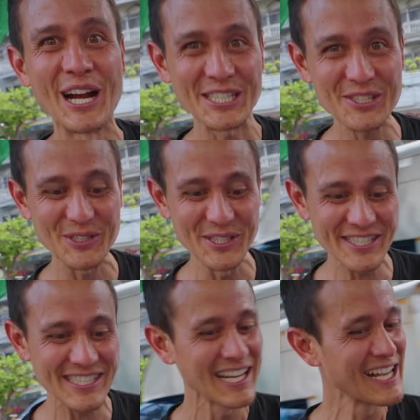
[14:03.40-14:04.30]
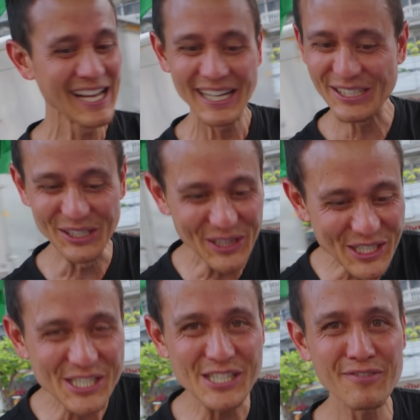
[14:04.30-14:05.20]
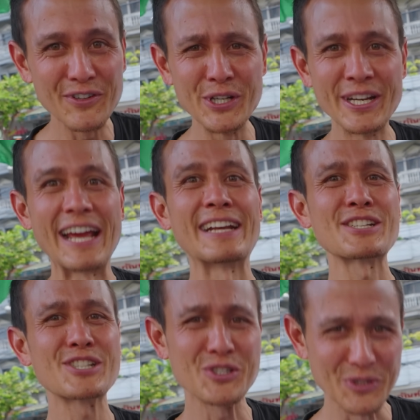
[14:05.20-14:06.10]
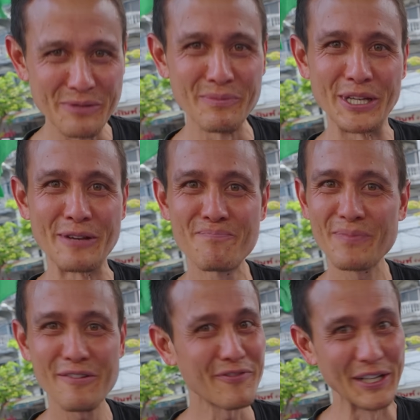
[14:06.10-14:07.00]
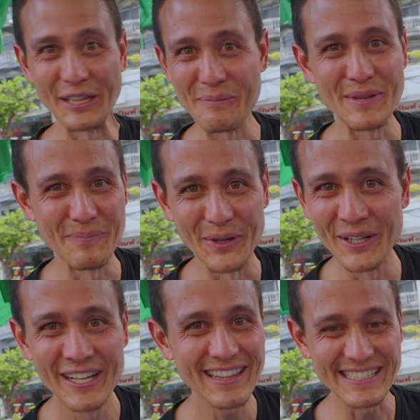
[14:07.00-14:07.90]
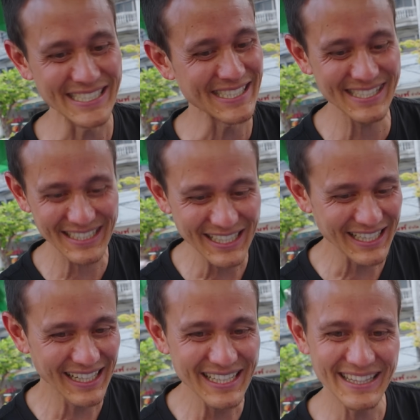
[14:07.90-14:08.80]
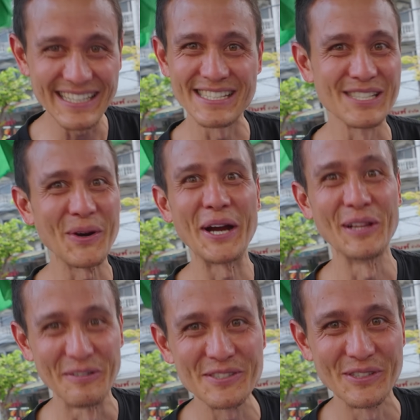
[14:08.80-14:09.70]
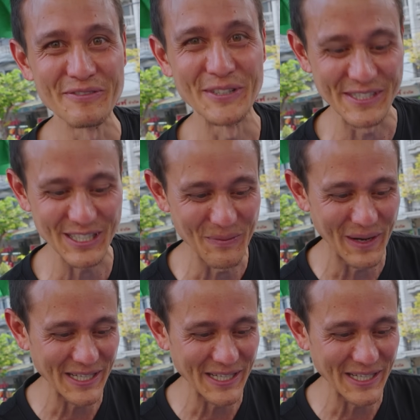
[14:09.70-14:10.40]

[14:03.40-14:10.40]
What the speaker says: nostrils, delicious food, and extremely friendly people. This is why I love street food so